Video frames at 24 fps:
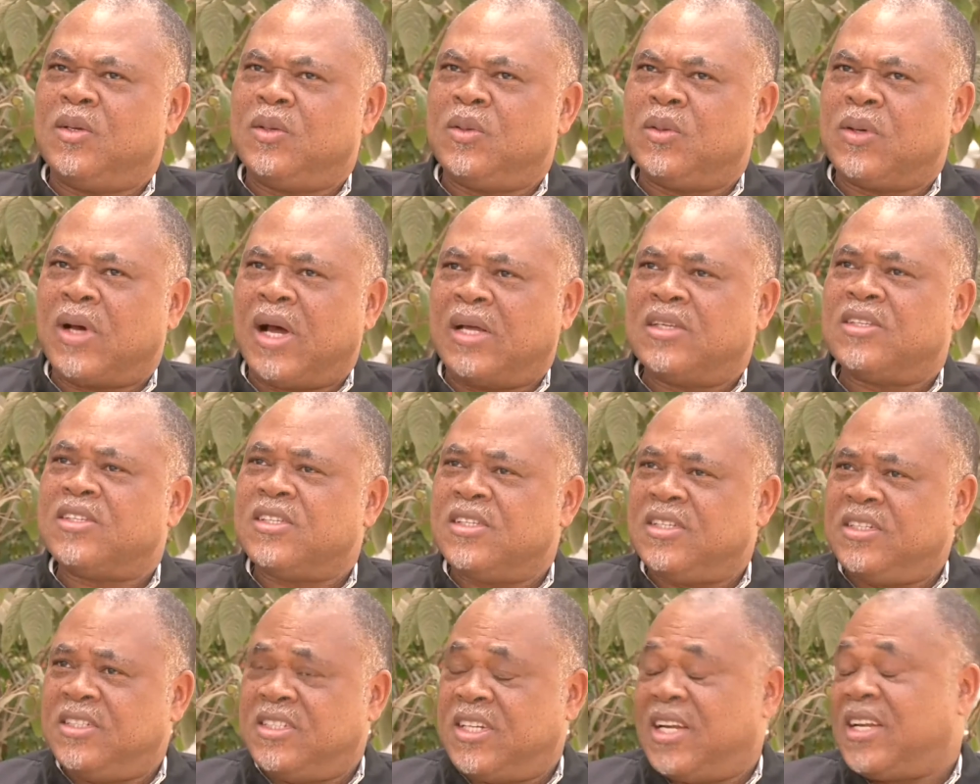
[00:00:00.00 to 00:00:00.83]
you can
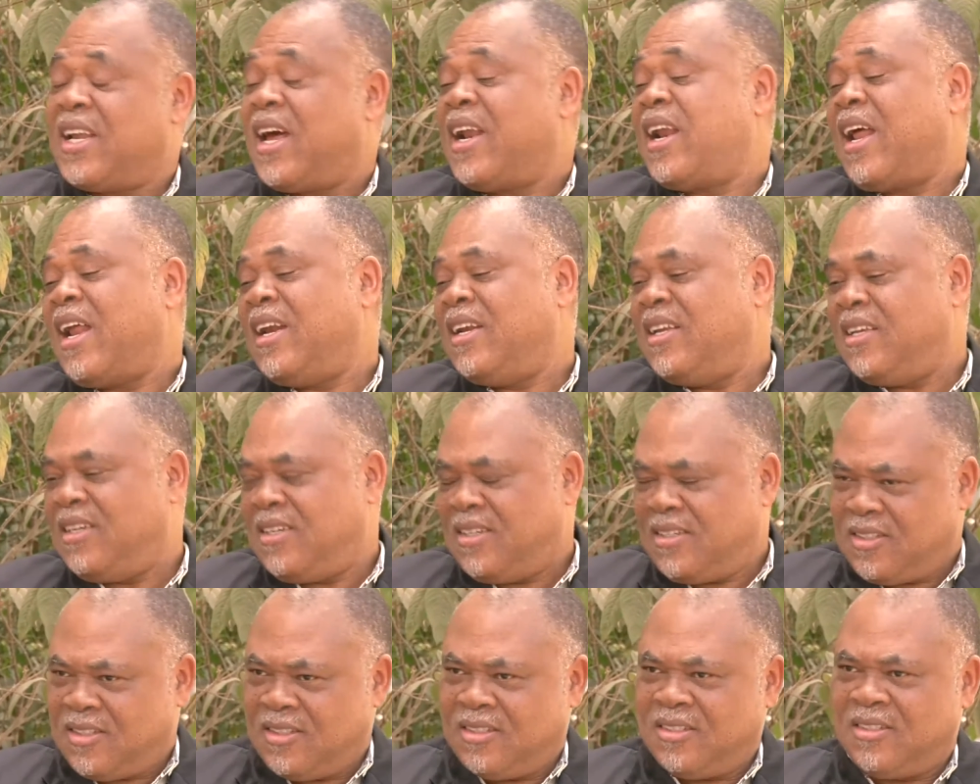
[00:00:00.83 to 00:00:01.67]
see generally
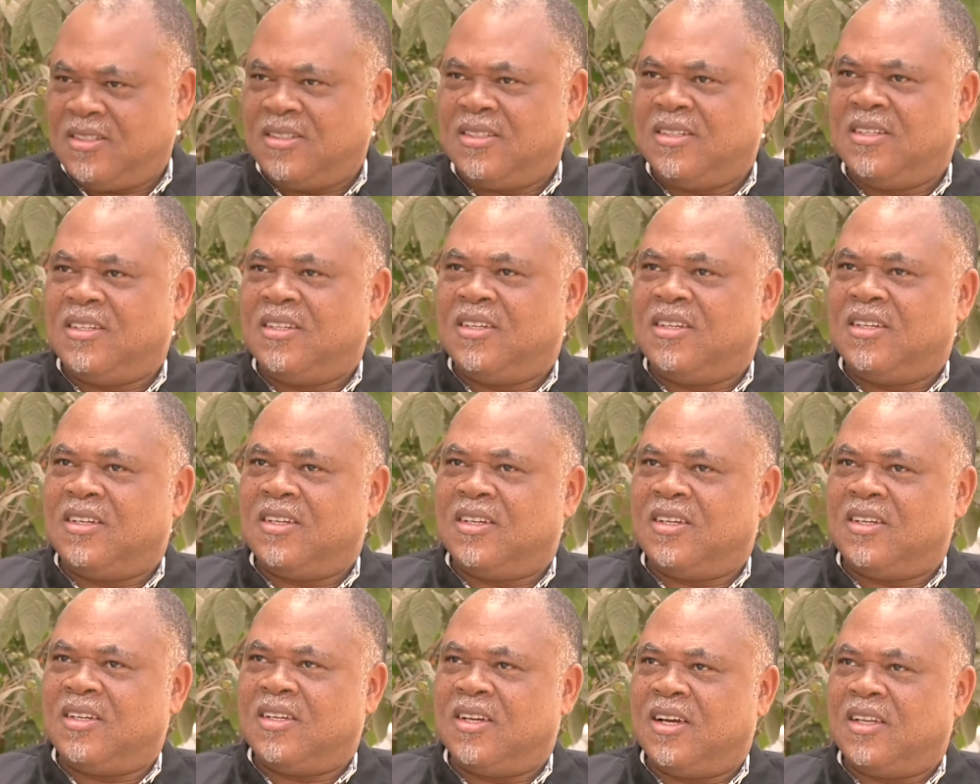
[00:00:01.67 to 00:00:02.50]

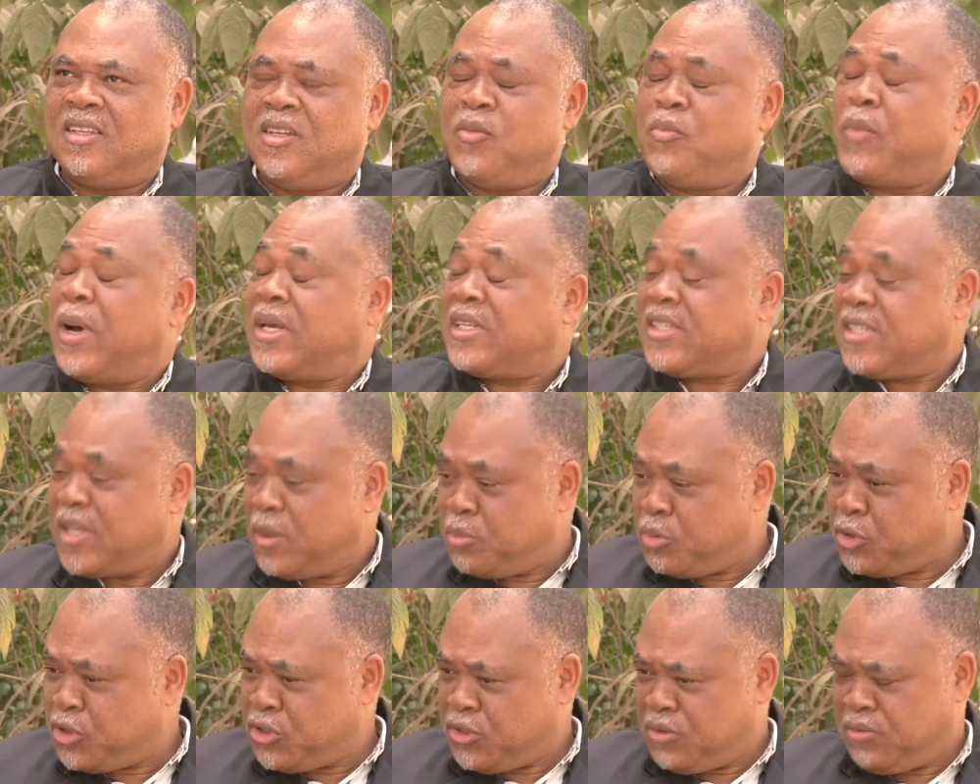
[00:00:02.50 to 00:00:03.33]
the
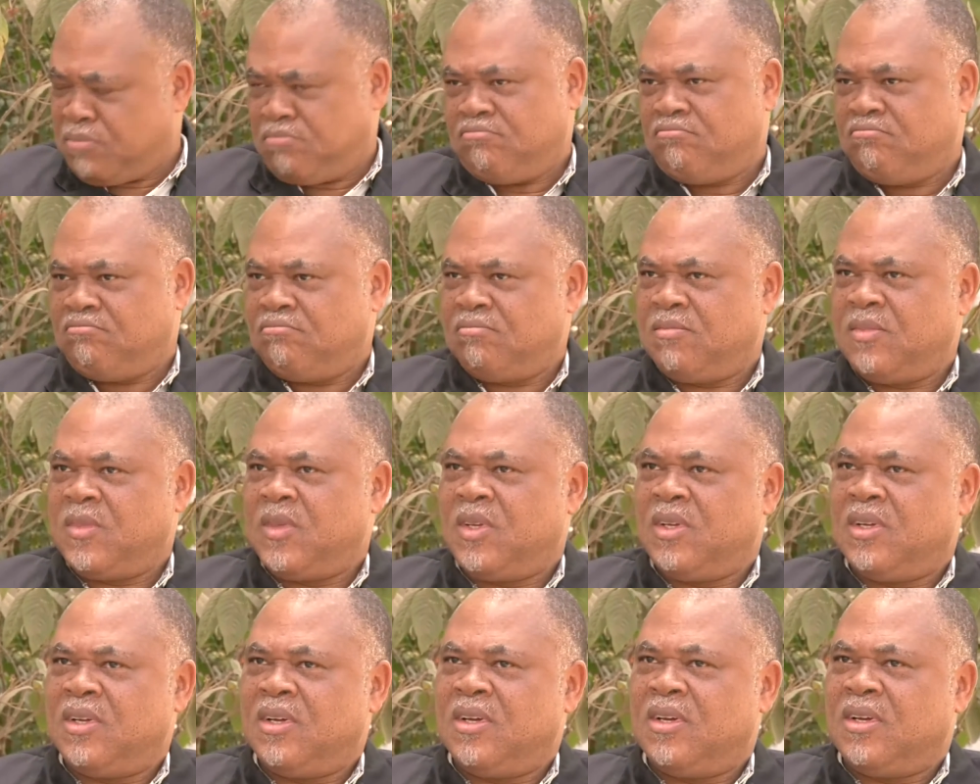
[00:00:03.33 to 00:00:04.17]
perception
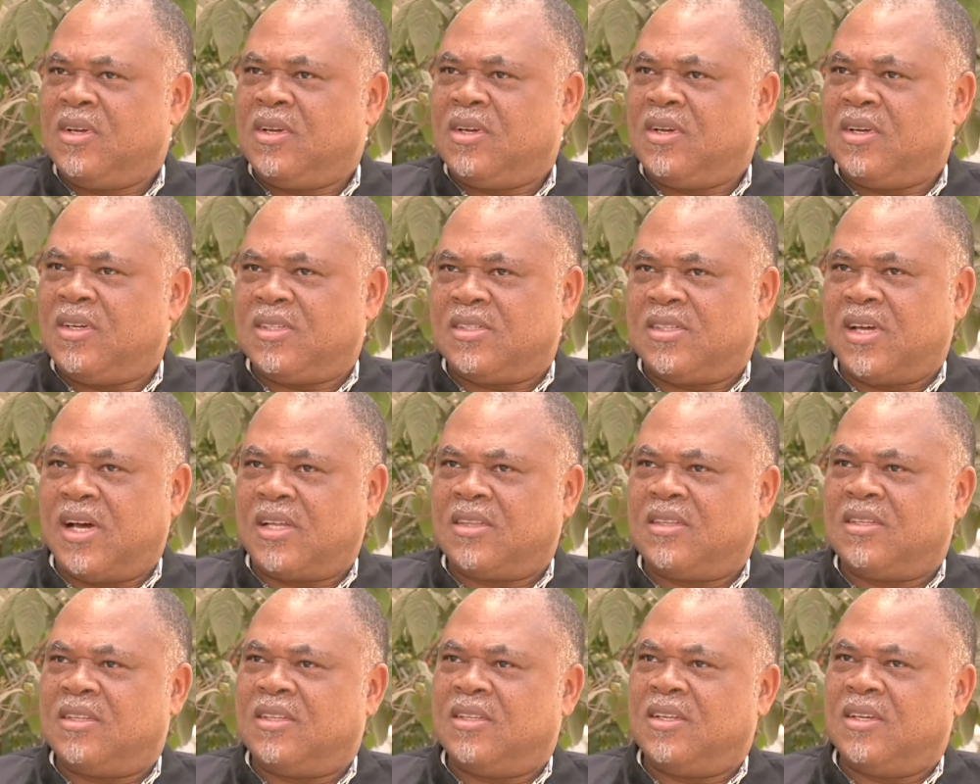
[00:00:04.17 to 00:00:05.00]
is
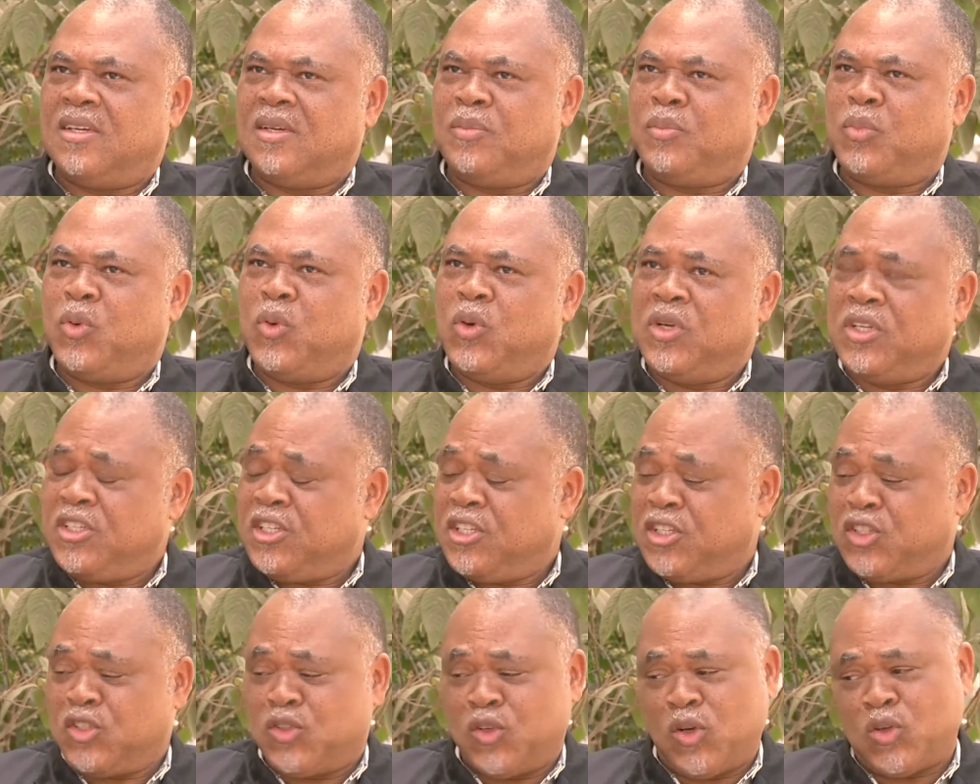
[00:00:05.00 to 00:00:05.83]
that the
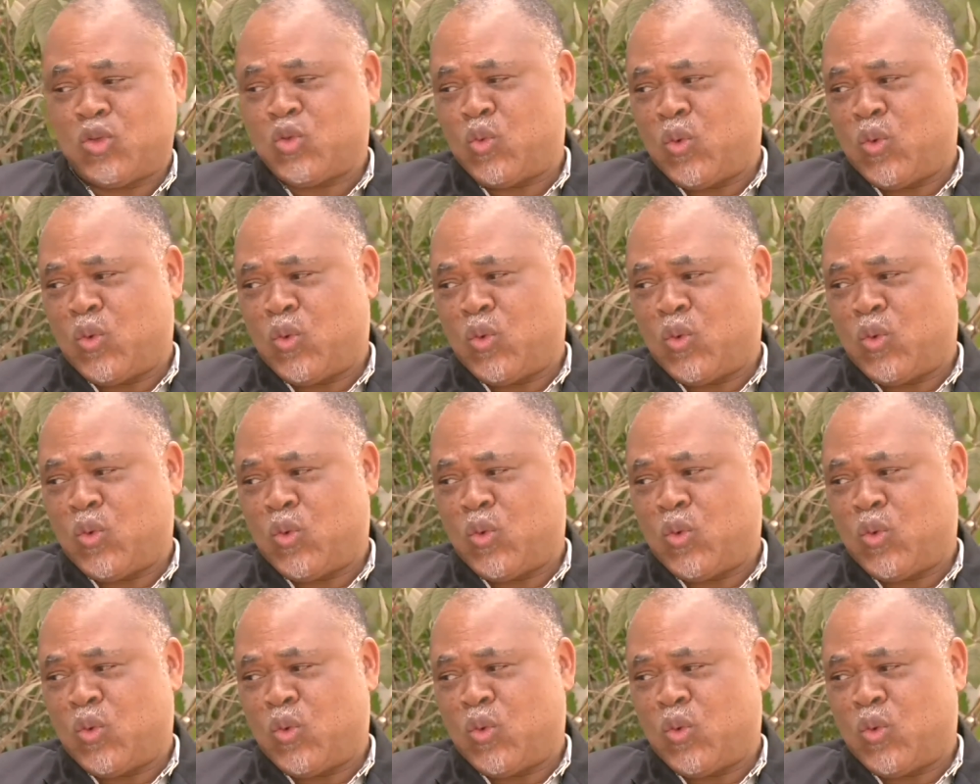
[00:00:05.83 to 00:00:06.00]
police is not